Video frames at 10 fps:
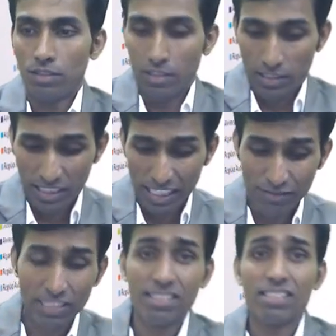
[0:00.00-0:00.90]
Hi
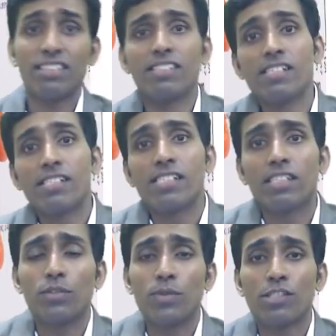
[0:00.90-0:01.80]
friends, this is
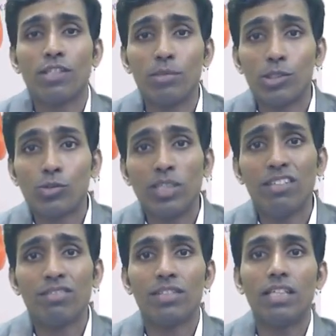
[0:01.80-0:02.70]
question number 12
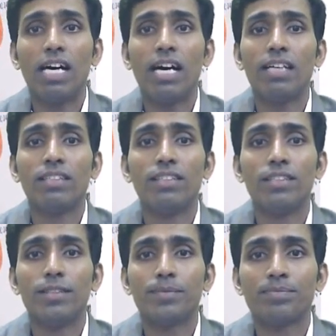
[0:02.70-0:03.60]
and
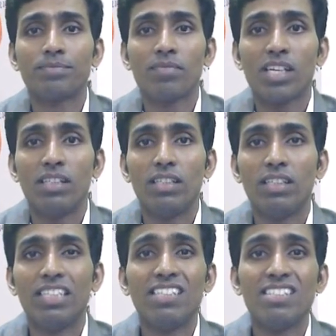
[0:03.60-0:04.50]

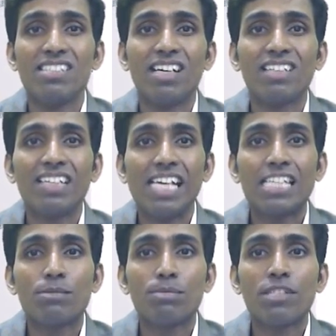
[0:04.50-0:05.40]
returns are
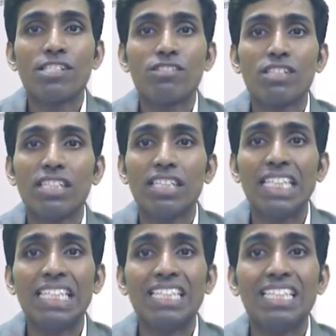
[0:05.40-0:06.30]
expressed
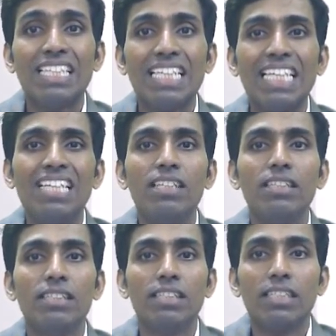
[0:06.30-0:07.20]
in yield.
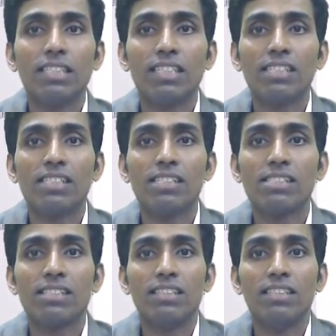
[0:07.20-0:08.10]
That is,
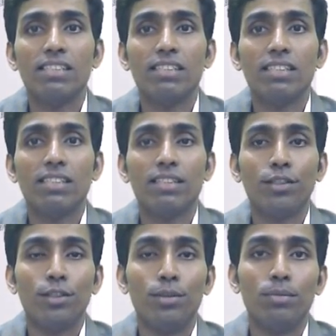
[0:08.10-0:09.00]

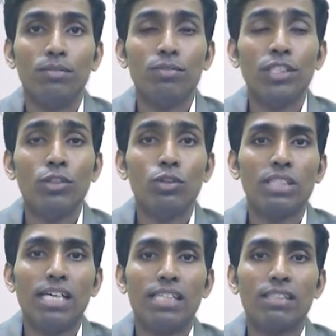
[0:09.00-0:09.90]
we know
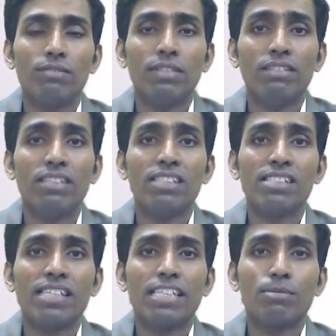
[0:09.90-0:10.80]
that when returns are
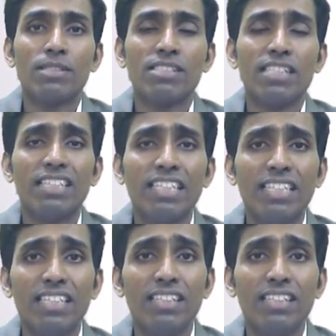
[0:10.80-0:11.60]
expressed in yield,